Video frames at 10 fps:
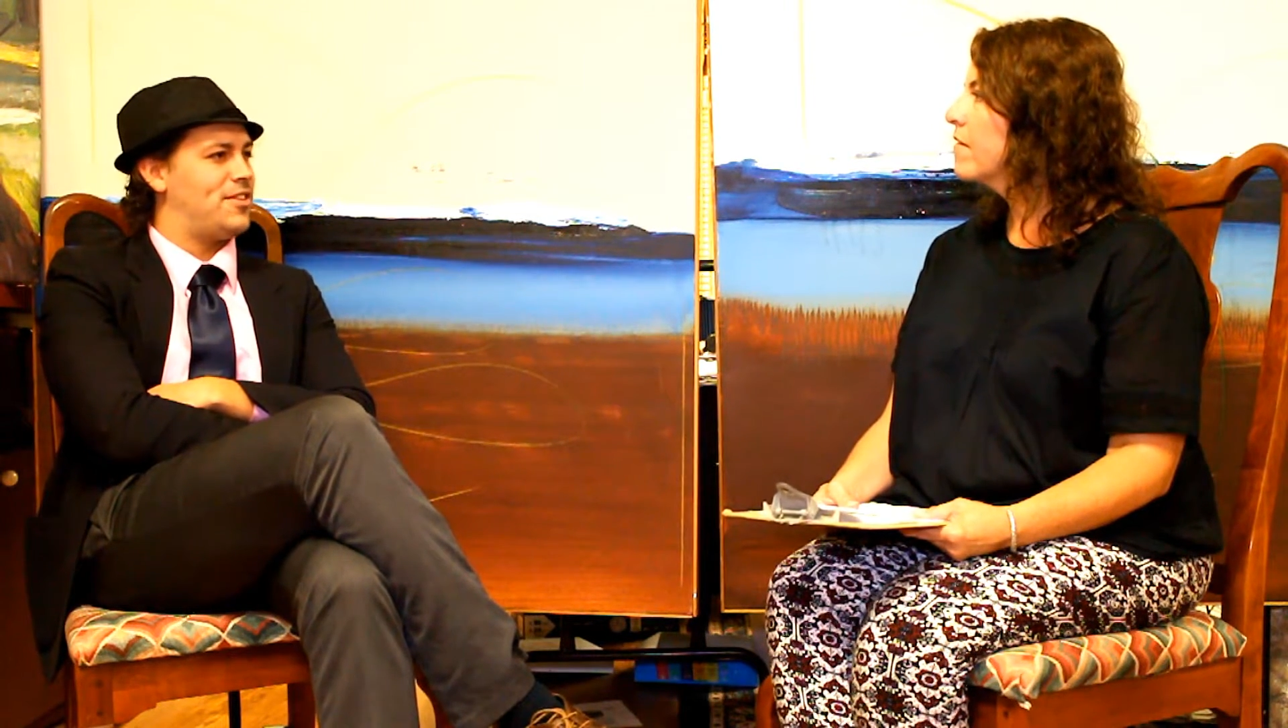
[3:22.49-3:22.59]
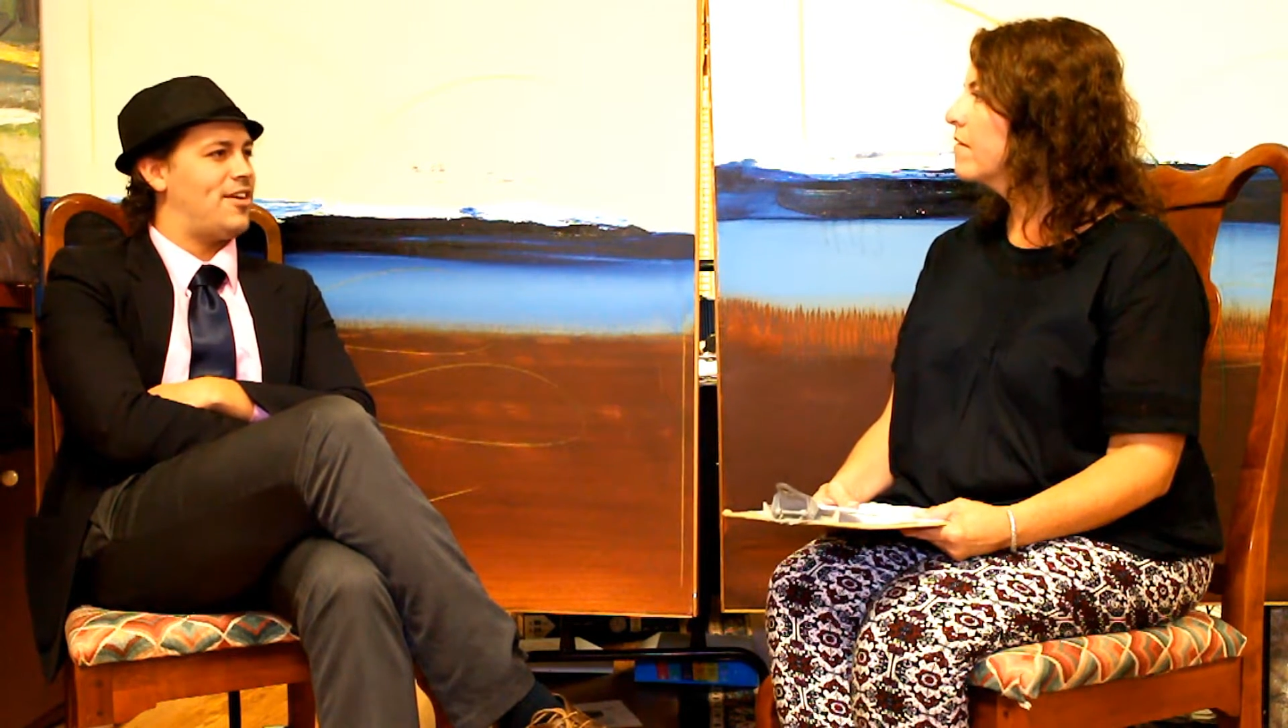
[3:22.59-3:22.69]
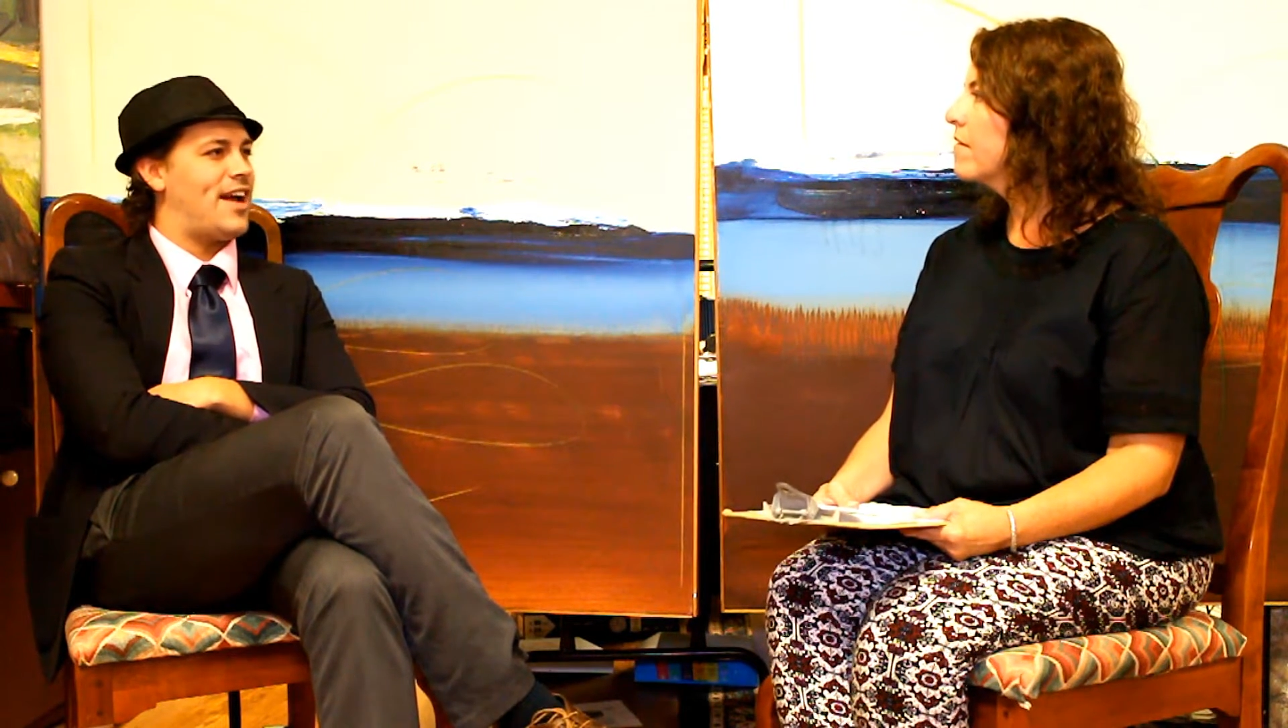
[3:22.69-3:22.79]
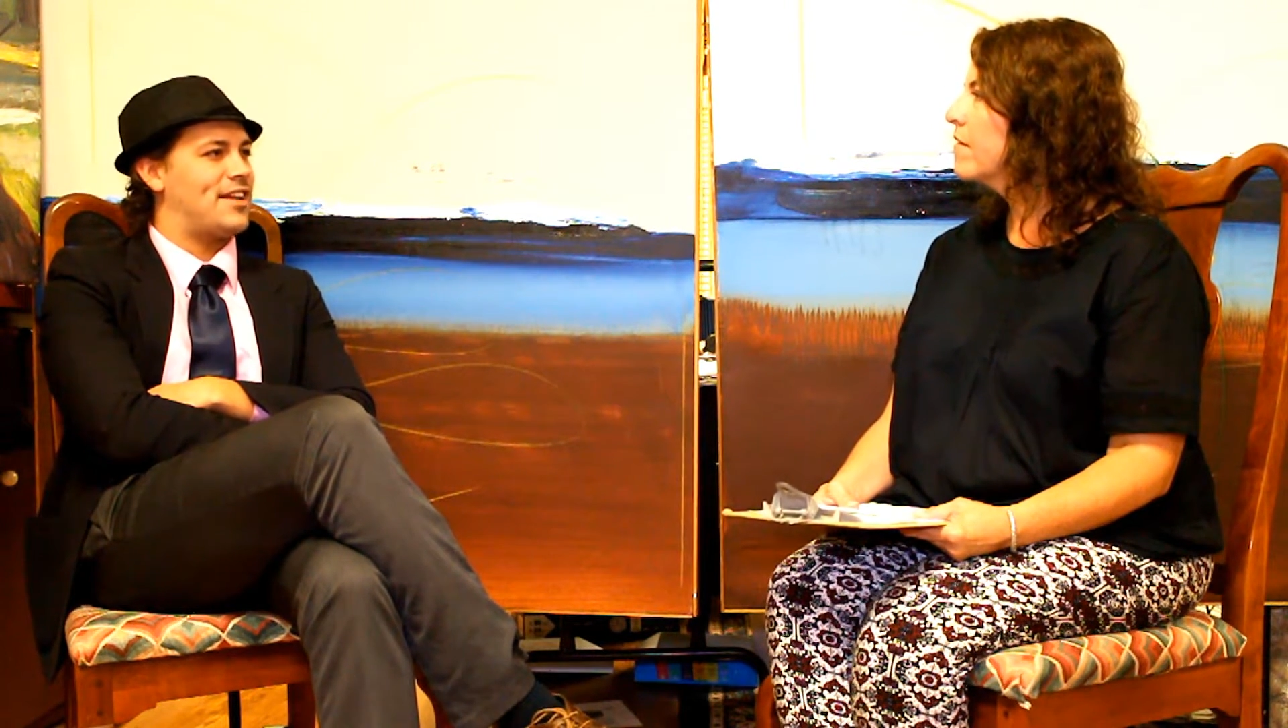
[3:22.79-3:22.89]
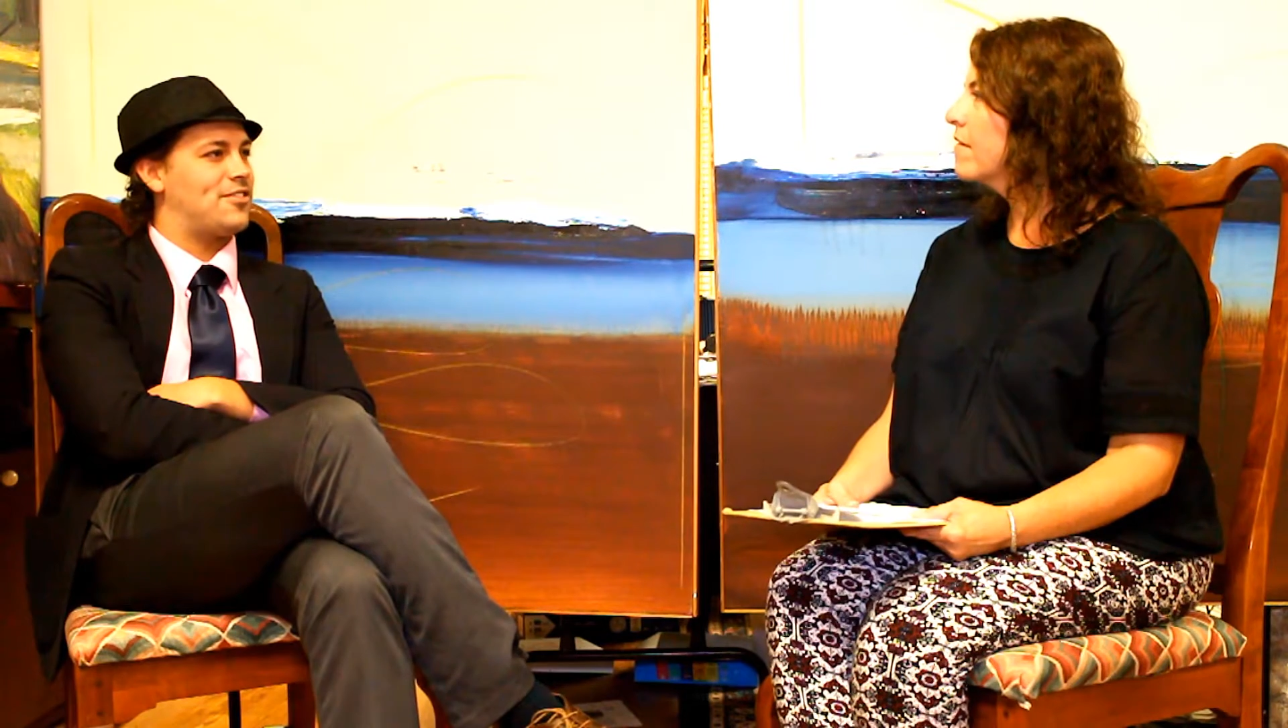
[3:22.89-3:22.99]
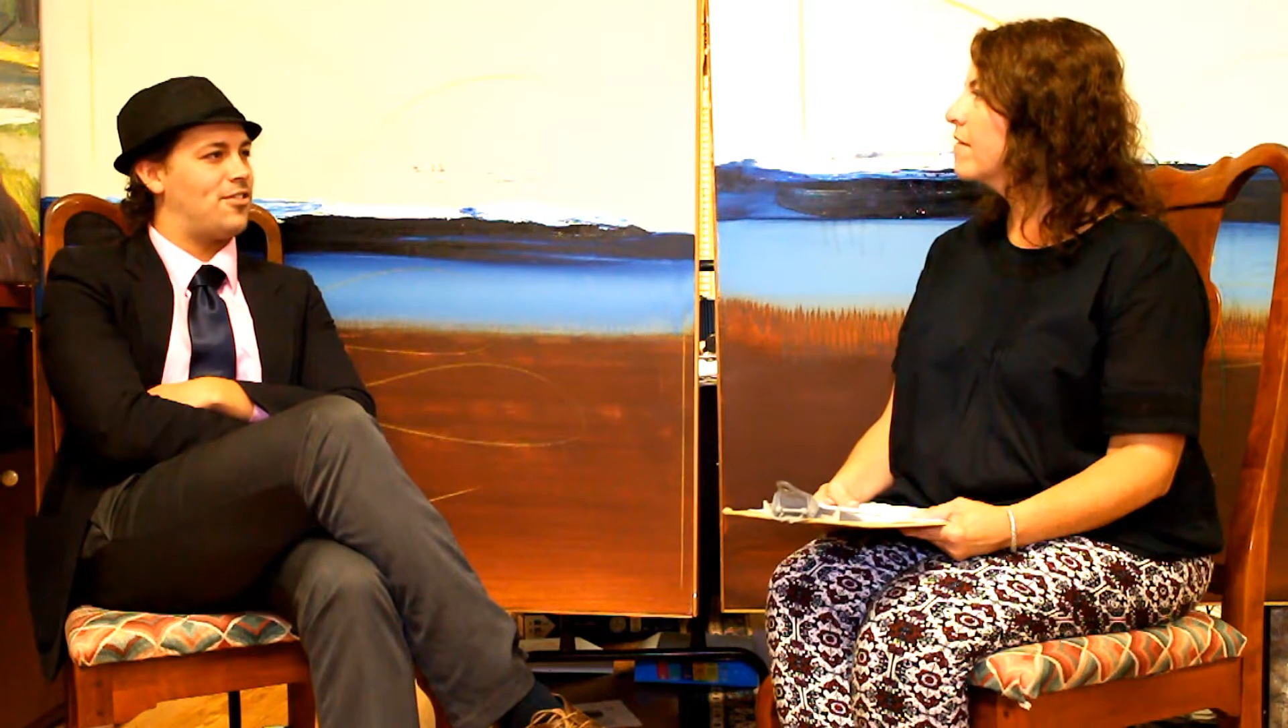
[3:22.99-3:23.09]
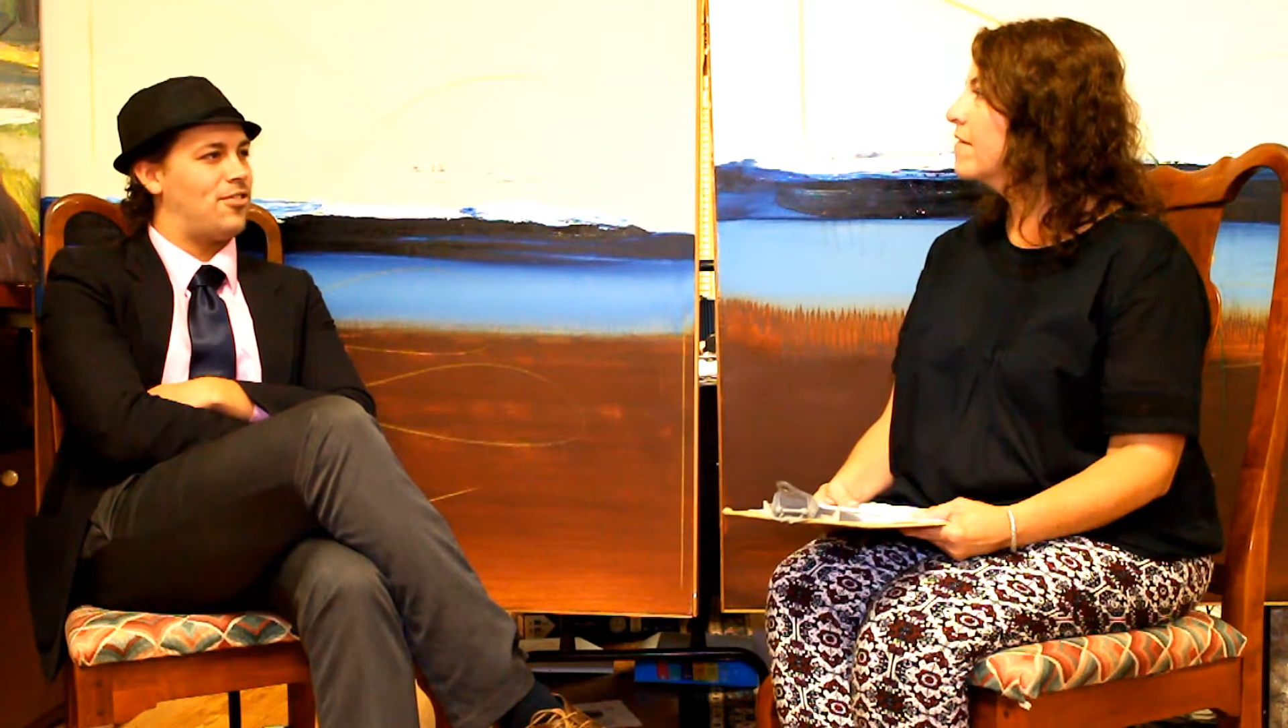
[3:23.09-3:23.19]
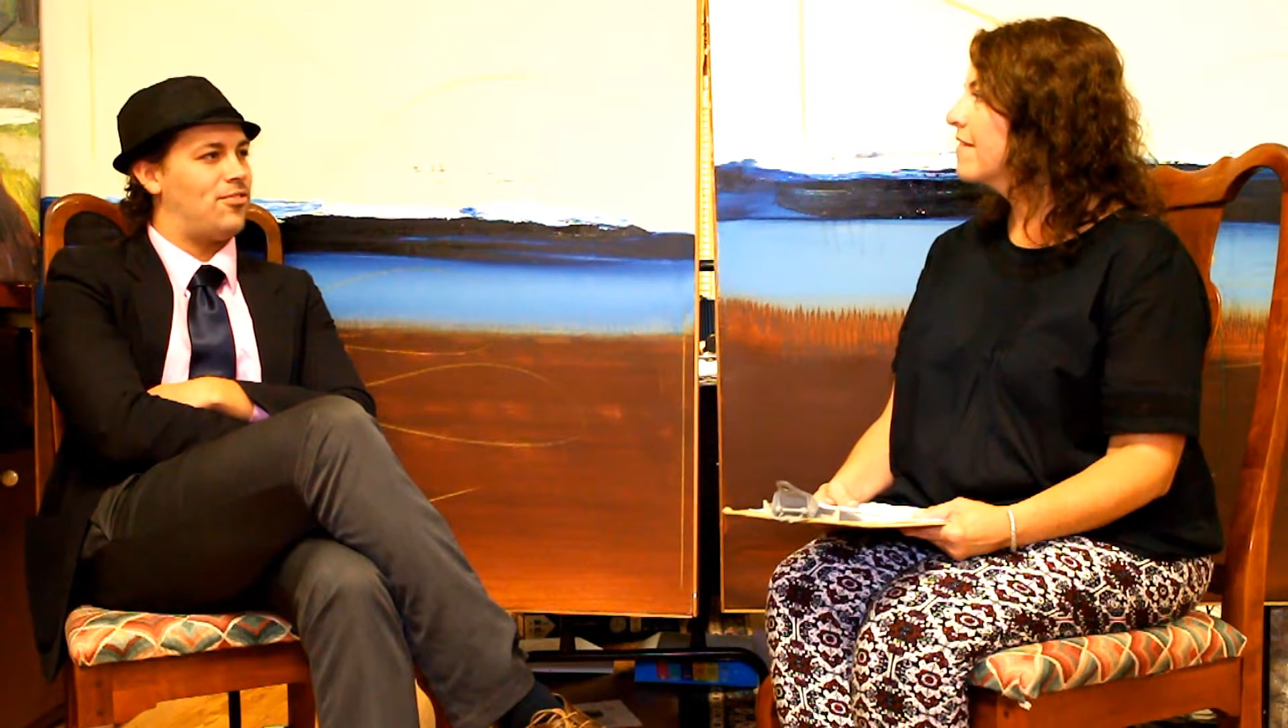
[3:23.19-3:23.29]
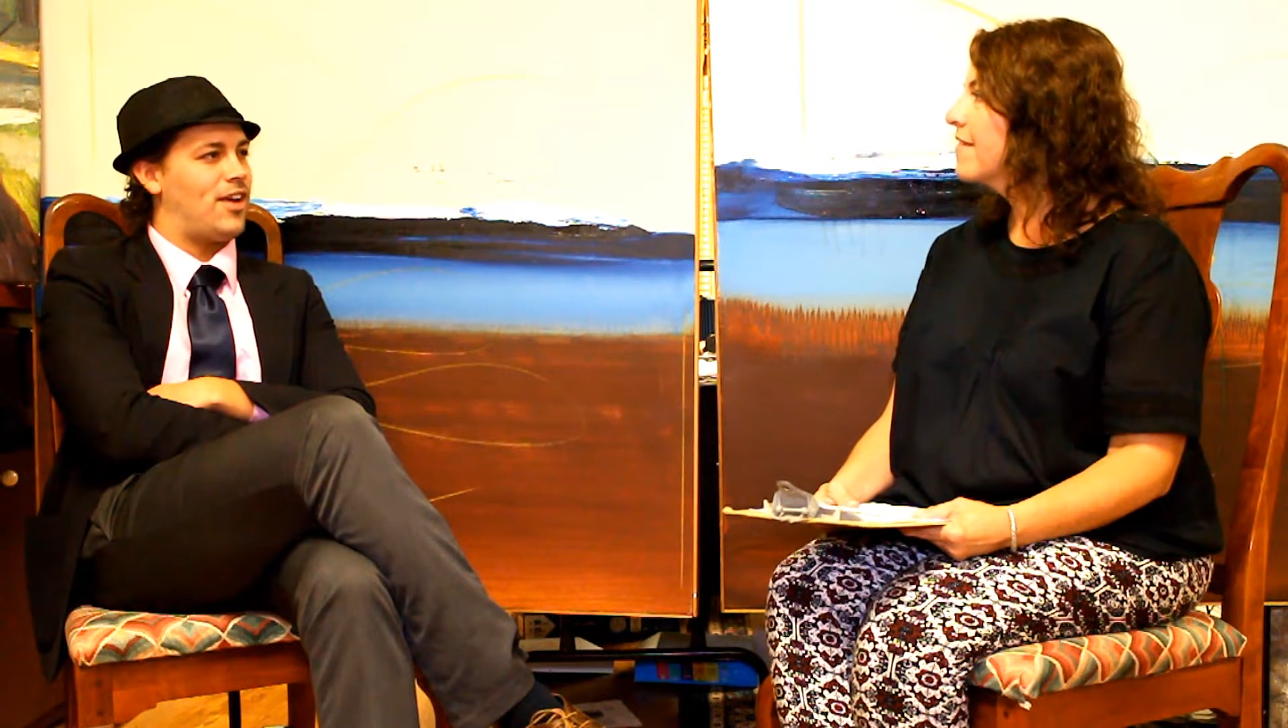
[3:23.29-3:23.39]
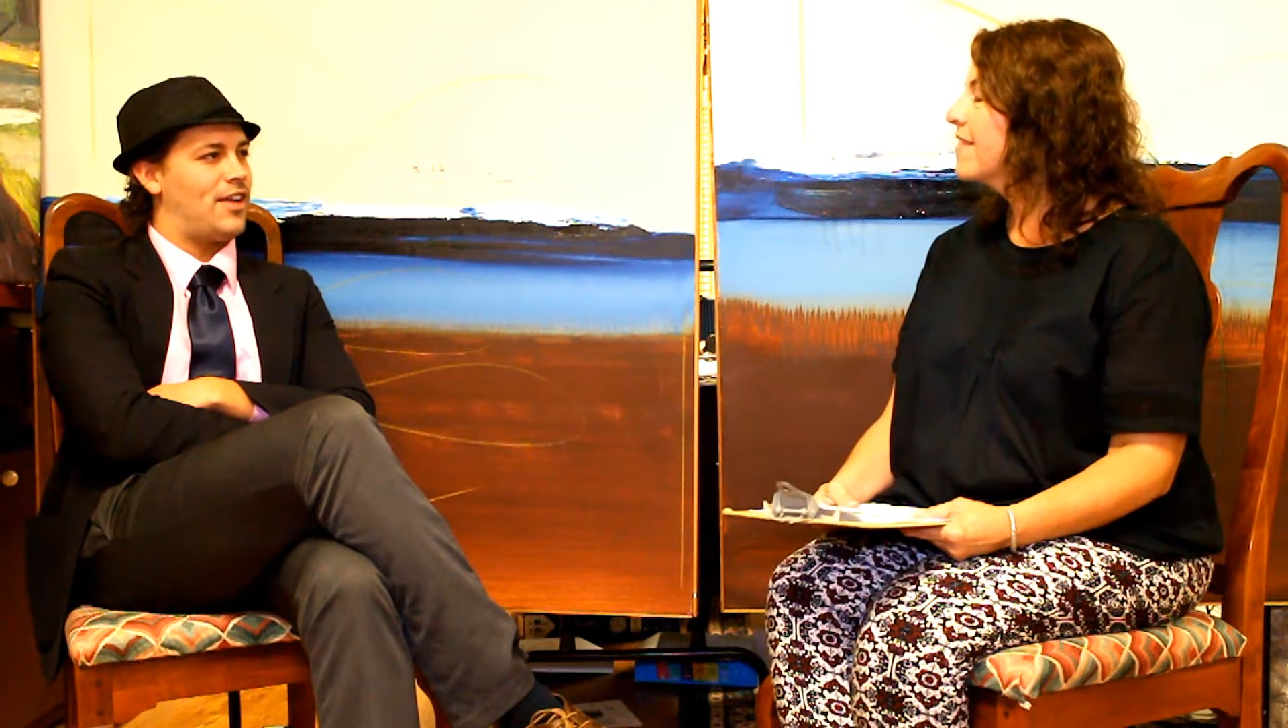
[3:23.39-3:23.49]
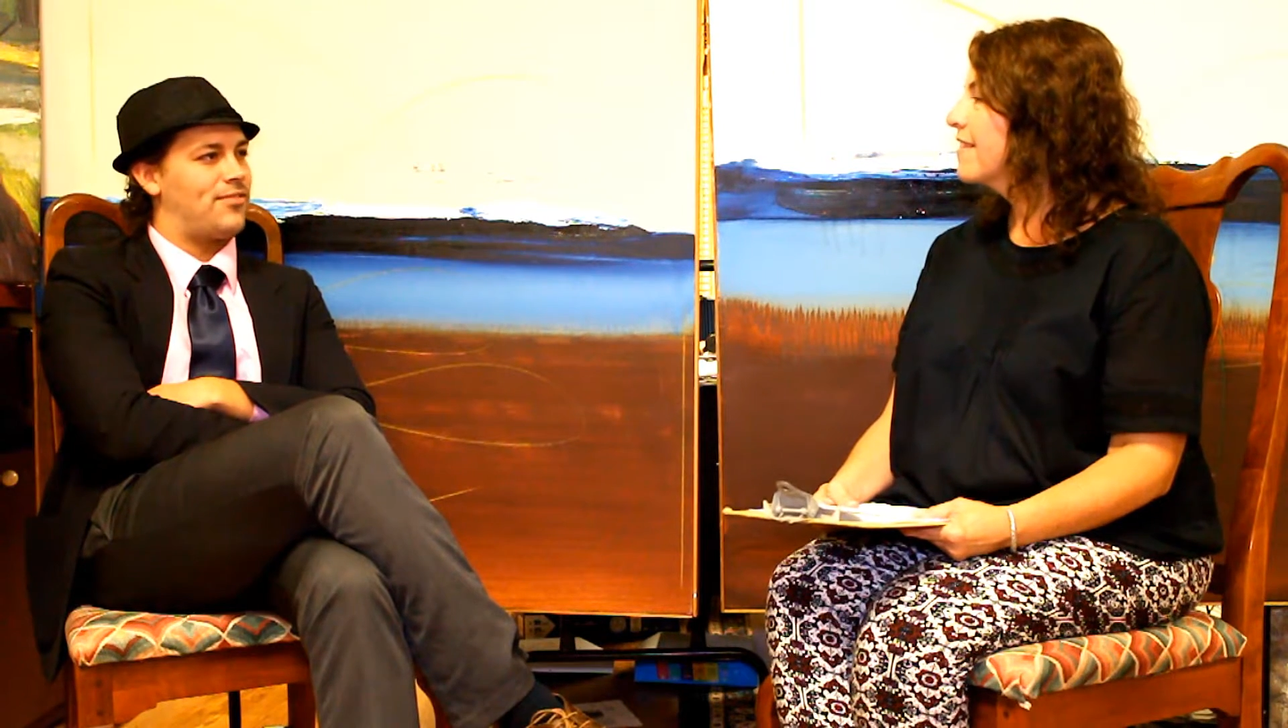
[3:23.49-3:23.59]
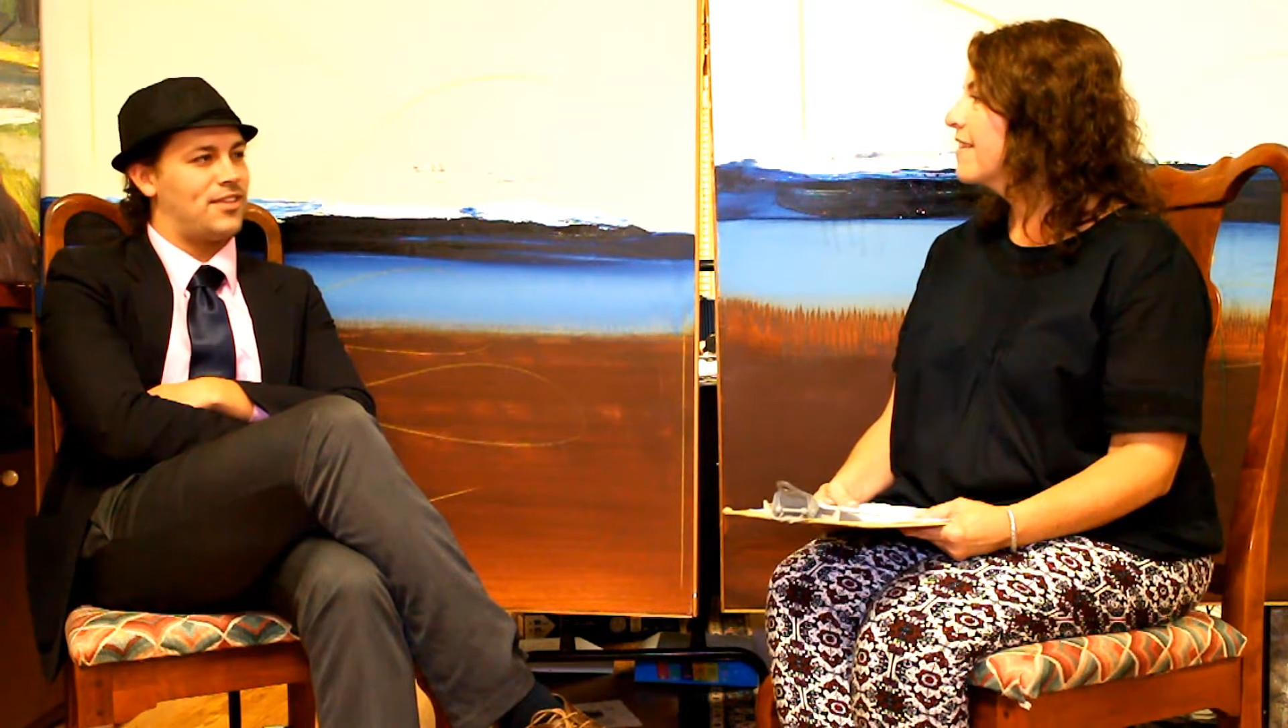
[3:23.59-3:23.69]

act their whole life